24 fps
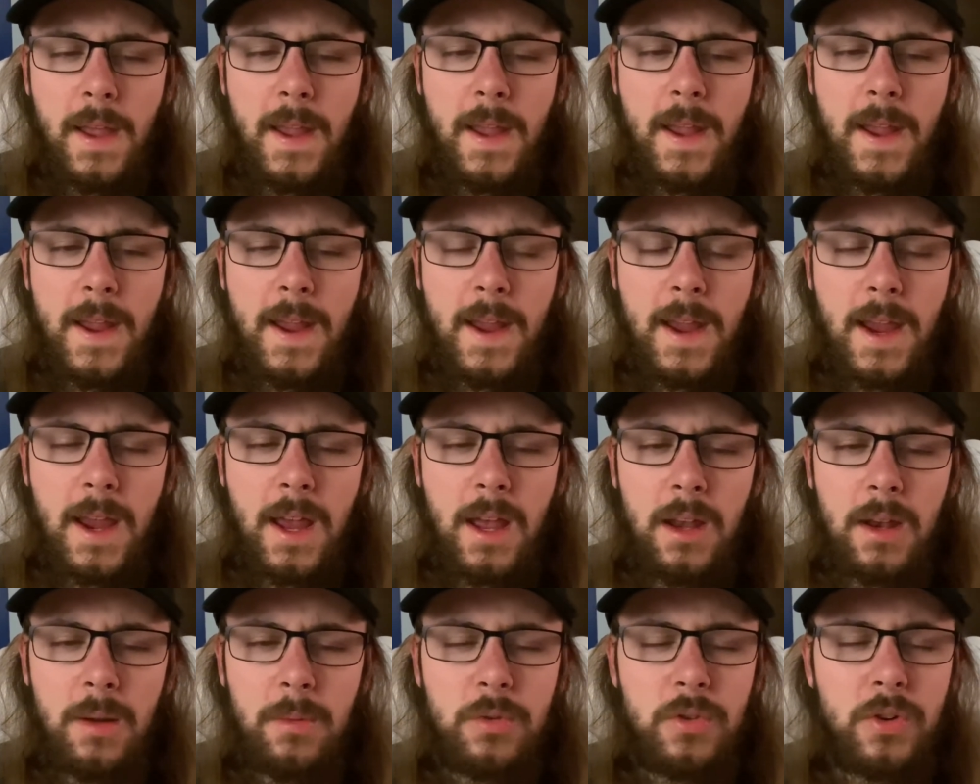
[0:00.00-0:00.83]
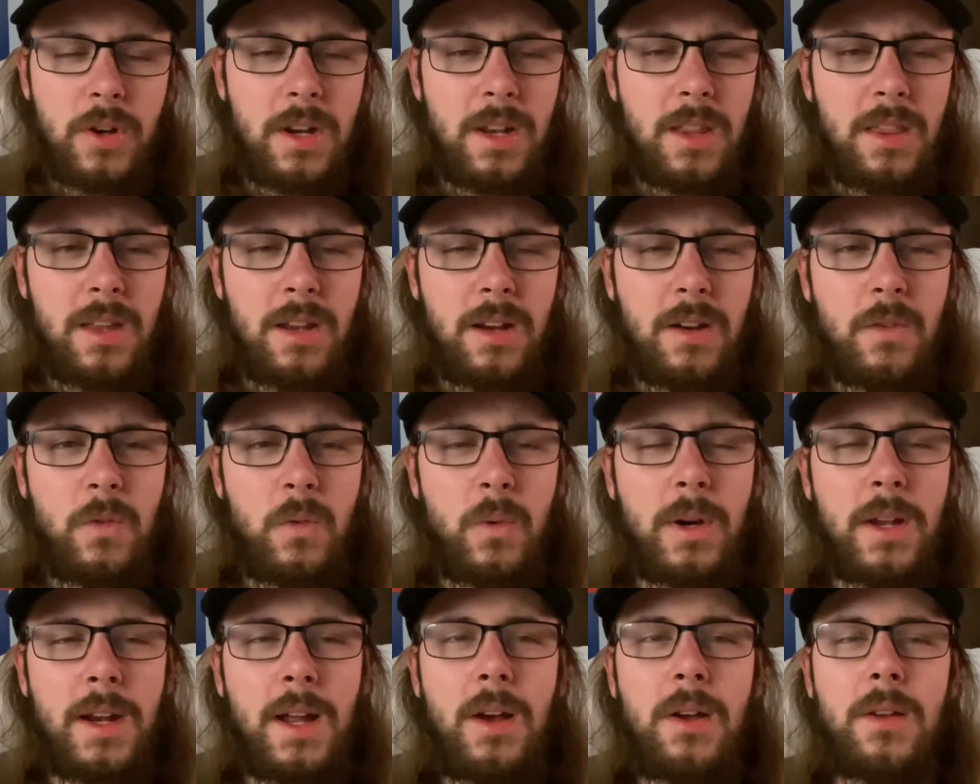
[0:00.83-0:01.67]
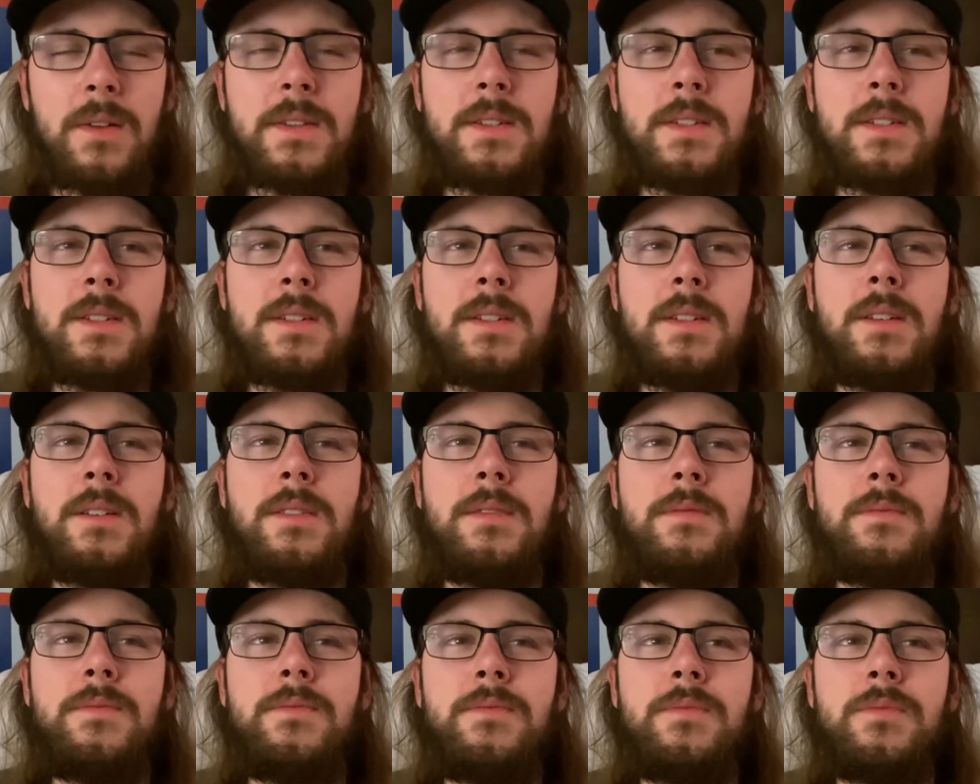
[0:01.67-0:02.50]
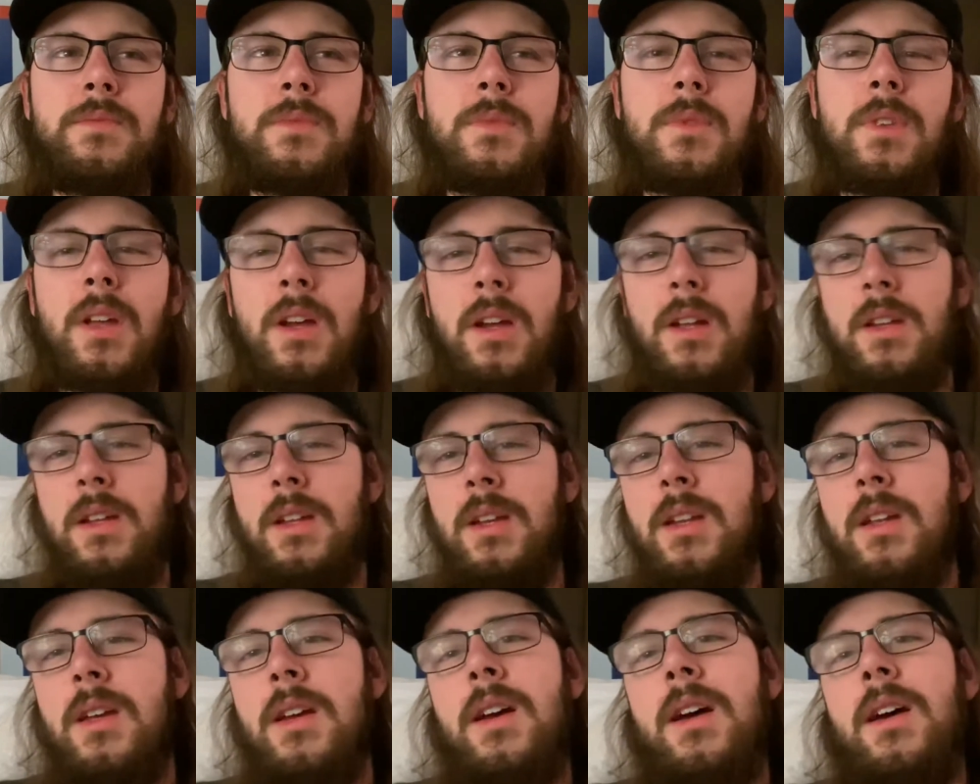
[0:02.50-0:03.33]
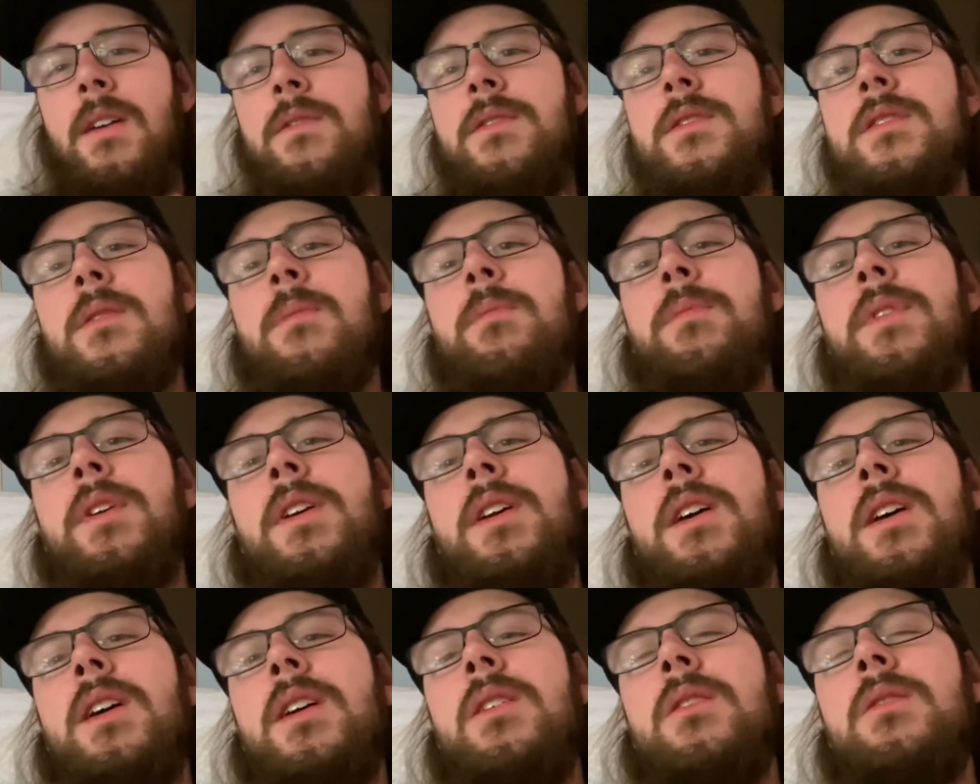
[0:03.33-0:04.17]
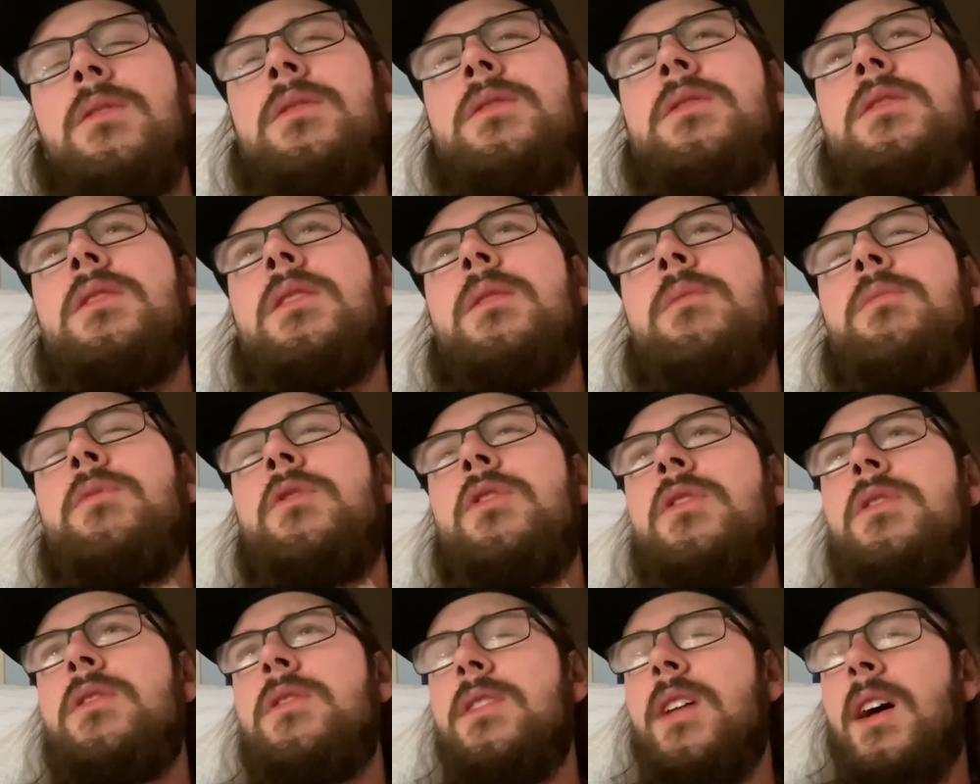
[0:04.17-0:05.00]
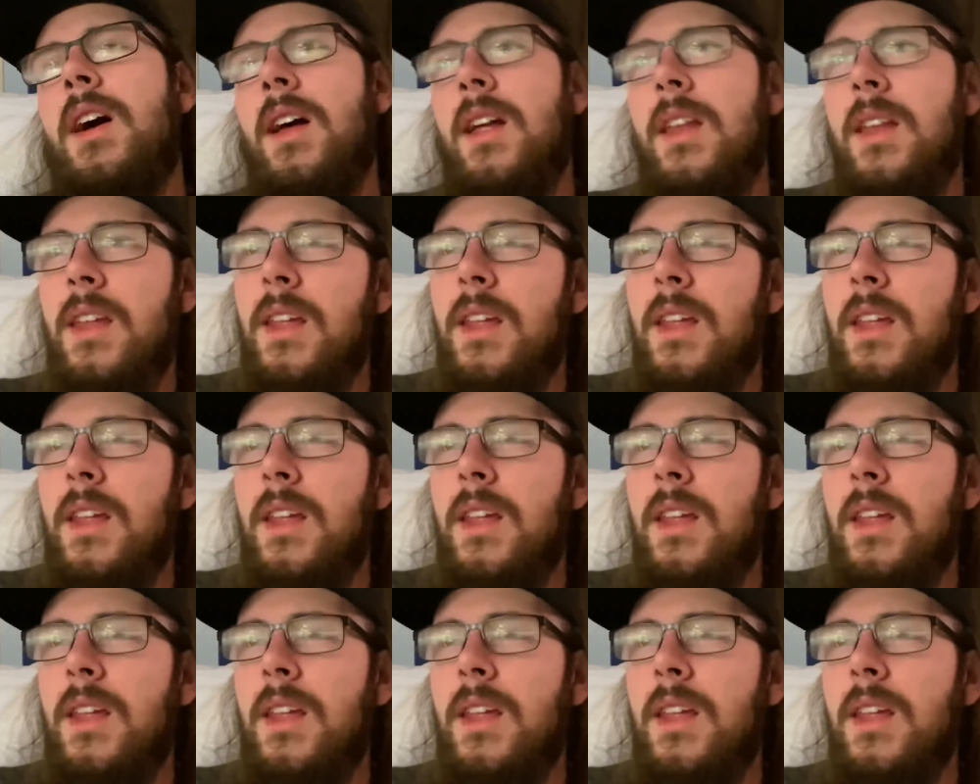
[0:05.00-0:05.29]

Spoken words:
And I'm trying to think of what else. I did have something else. I'm just not